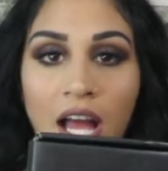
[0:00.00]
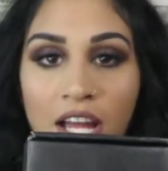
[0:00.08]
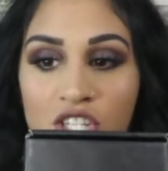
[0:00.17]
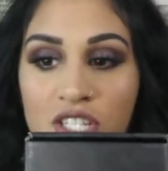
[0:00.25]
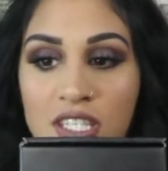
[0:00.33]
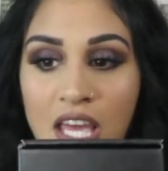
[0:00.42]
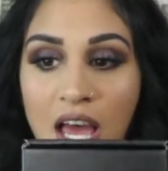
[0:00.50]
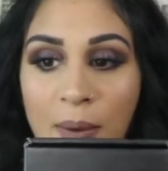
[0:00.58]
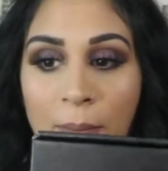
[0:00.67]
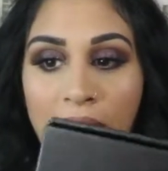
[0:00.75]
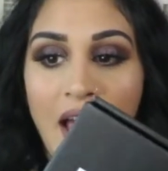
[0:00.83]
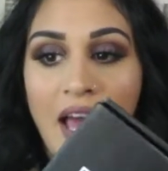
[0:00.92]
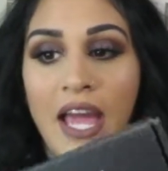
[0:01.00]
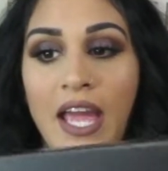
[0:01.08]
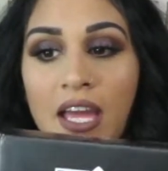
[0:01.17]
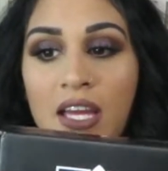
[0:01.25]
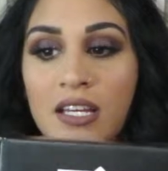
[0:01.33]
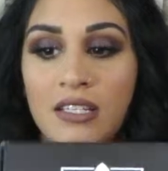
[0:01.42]
I just got
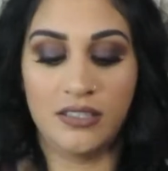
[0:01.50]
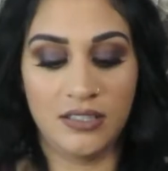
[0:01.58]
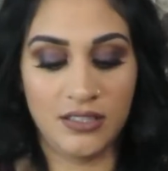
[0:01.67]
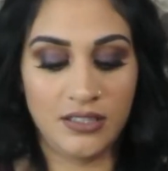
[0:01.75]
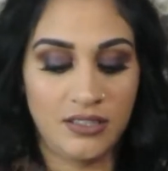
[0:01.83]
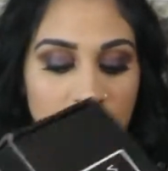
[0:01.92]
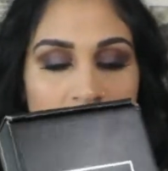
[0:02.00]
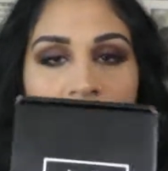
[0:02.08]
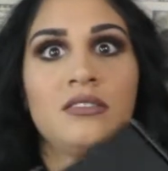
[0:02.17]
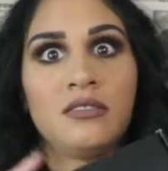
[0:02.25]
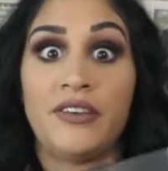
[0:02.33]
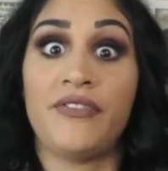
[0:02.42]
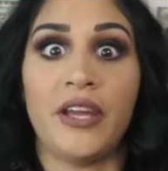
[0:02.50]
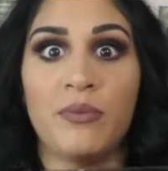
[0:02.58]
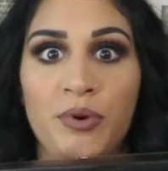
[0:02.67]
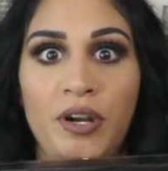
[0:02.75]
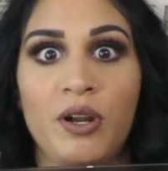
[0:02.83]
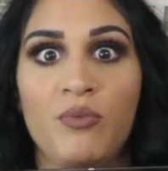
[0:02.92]
my, if I
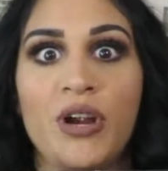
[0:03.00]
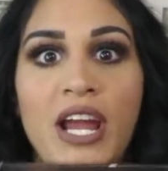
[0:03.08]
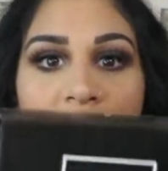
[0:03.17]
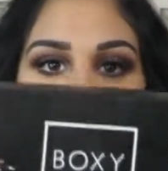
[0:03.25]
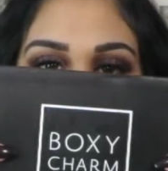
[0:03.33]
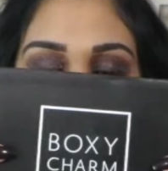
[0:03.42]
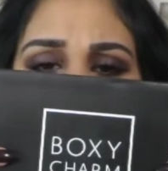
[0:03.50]
can put it up right,